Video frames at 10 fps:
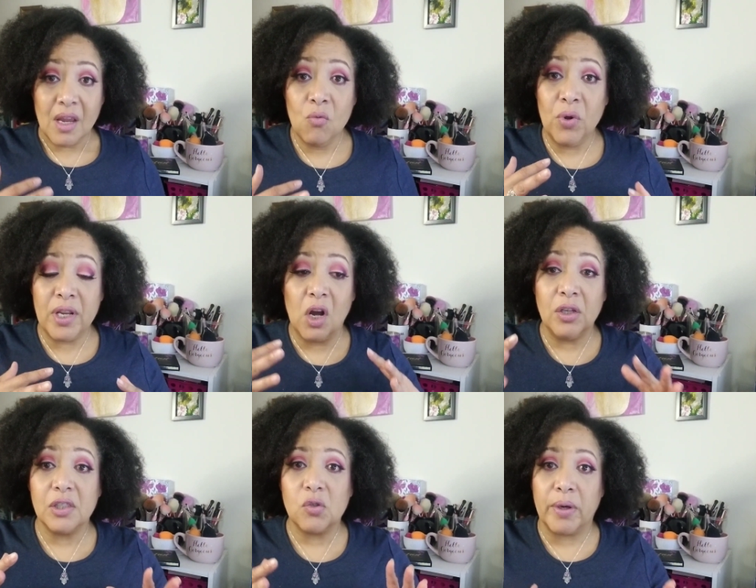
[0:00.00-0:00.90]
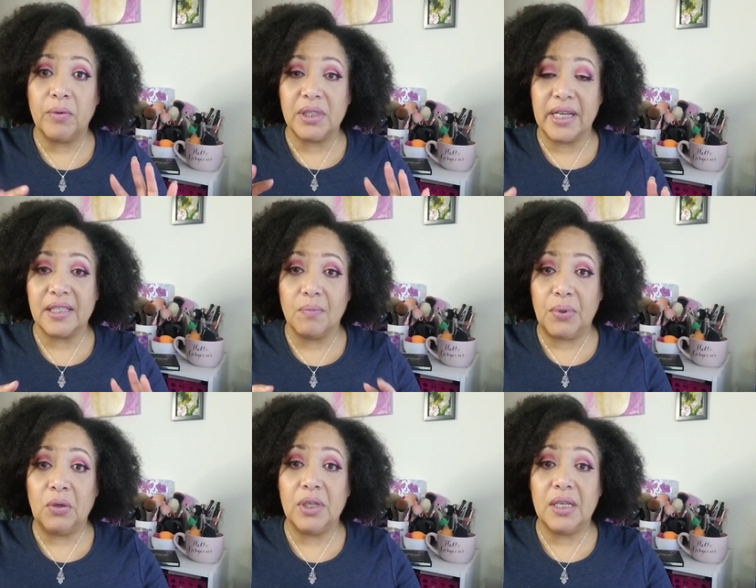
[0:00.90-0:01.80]
when the Ulta 21 Days of
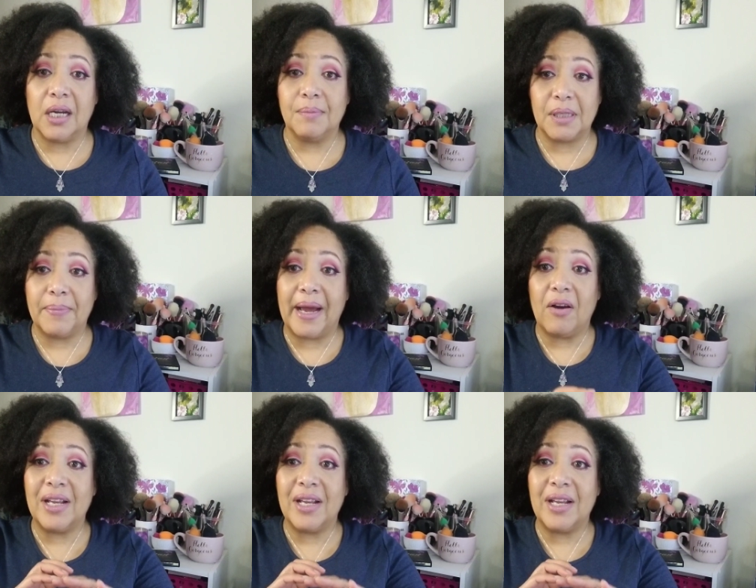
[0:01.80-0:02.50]
Beauty comes about,